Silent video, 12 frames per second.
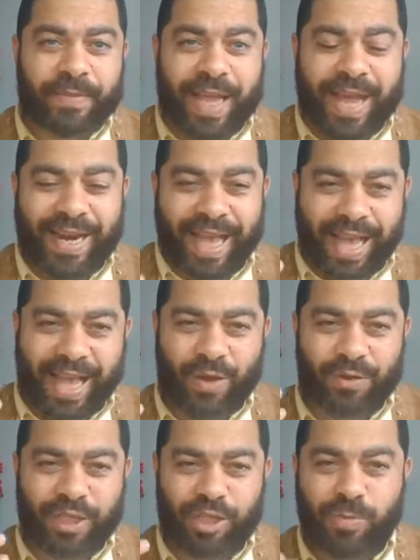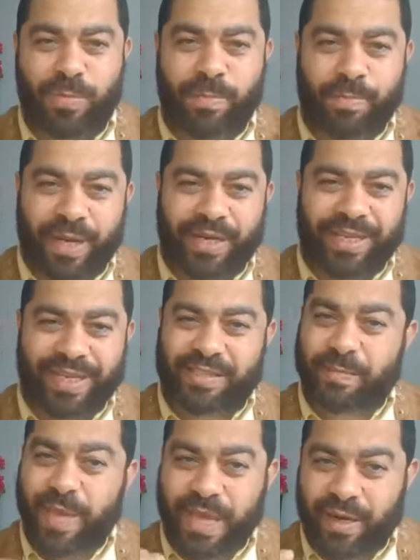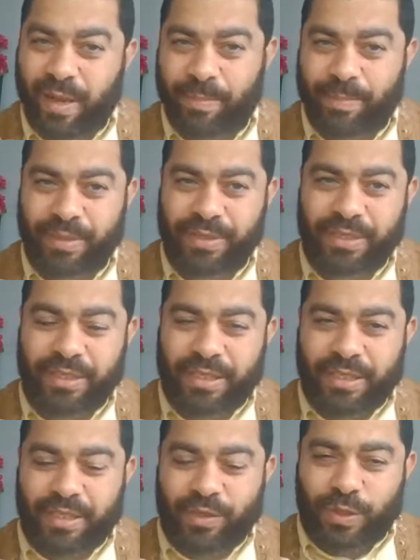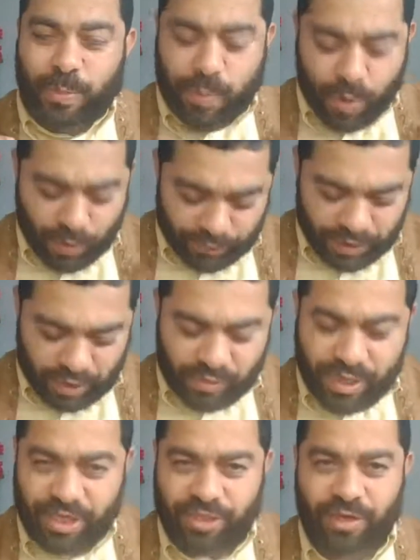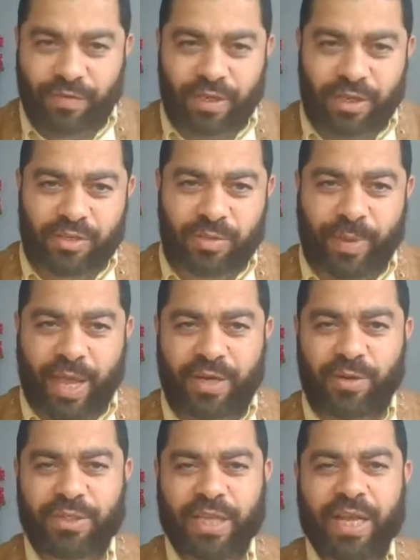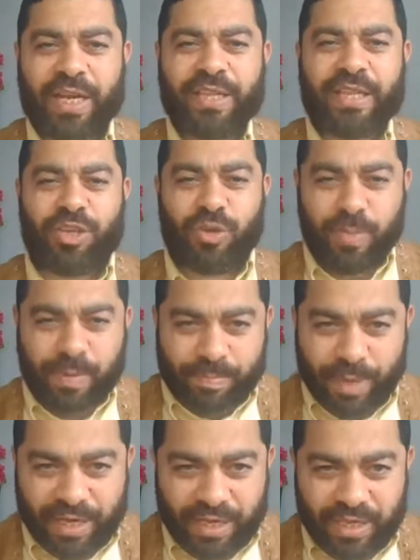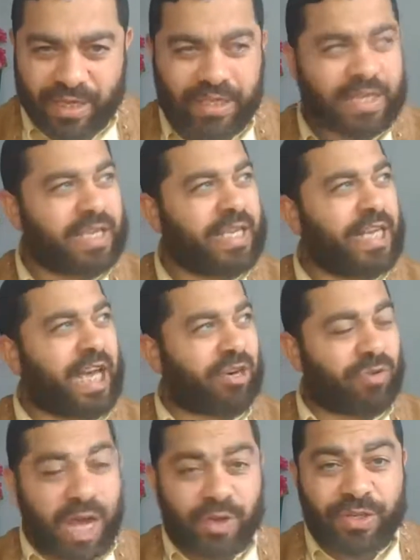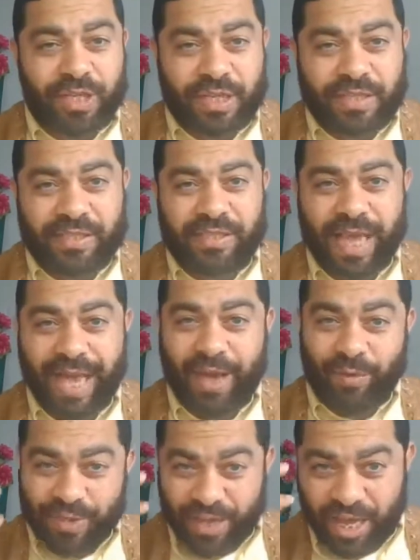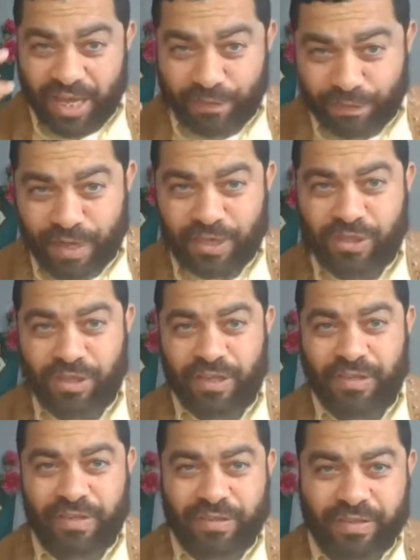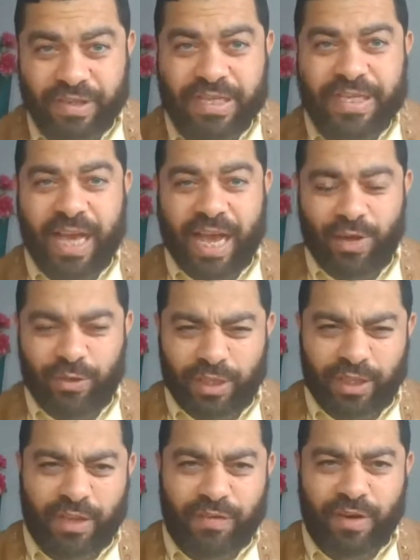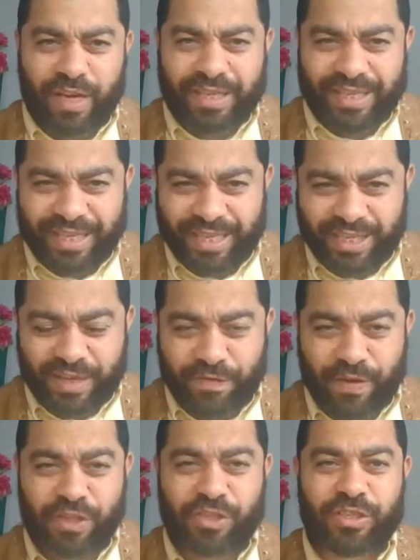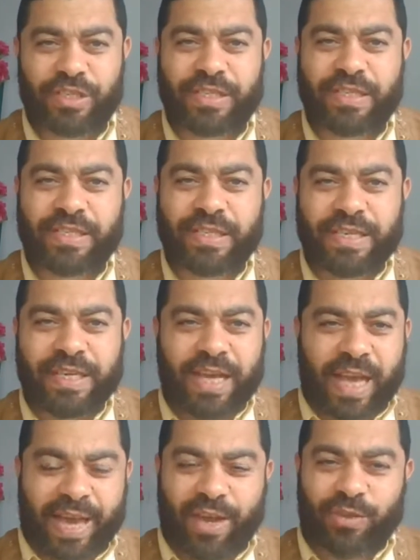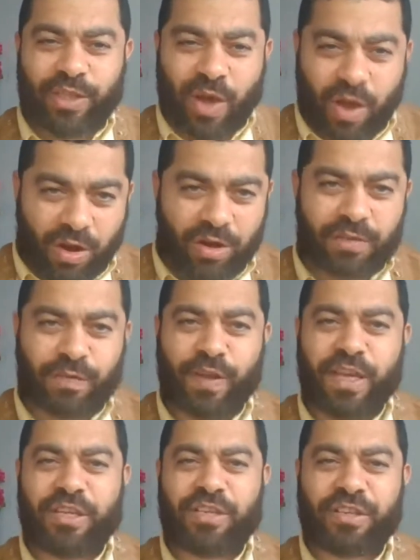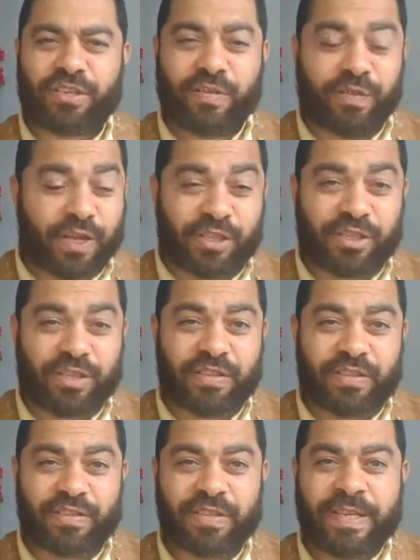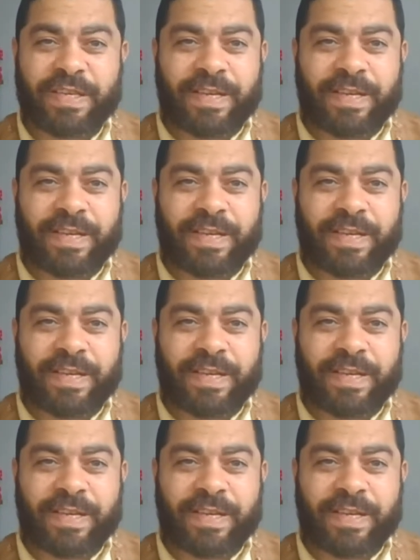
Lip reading: at how the human body is made up. The perfect creation of Allah subhanahu wa ta'ala in the human body, around us, how the eye functions, how the liver and the kidney function, how the heart functions.